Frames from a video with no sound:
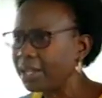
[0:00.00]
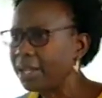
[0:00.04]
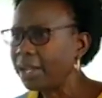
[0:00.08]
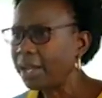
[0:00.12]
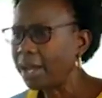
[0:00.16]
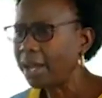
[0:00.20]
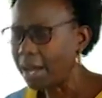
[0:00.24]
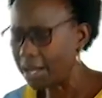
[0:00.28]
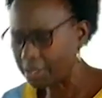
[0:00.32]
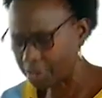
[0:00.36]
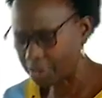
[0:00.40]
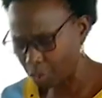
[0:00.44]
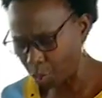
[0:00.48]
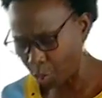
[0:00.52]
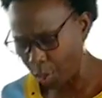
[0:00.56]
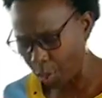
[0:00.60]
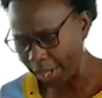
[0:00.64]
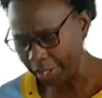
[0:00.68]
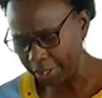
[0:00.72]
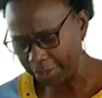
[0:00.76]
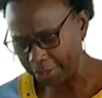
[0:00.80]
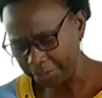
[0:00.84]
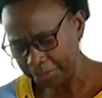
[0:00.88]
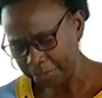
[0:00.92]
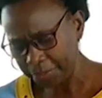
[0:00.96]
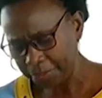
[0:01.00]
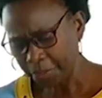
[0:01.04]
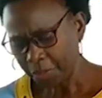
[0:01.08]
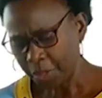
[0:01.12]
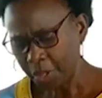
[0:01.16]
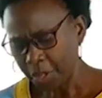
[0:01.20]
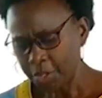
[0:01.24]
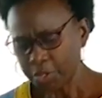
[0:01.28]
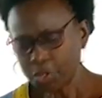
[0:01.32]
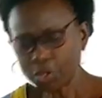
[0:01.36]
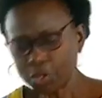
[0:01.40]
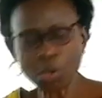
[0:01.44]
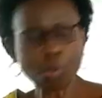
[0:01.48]
as well.
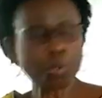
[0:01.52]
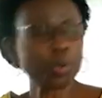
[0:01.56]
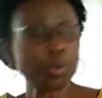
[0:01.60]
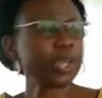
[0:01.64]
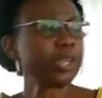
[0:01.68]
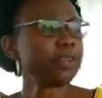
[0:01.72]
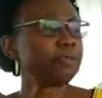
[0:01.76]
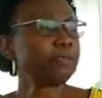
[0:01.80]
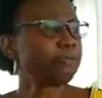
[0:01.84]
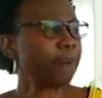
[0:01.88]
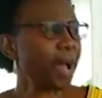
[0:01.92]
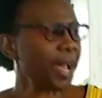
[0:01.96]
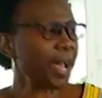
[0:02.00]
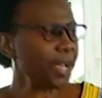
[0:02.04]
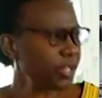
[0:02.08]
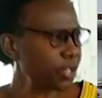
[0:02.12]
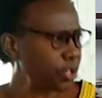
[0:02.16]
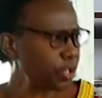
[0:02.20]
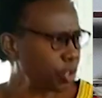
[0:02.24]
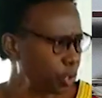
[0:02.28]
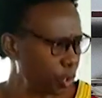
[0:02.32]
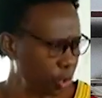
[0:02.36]
So we invite you to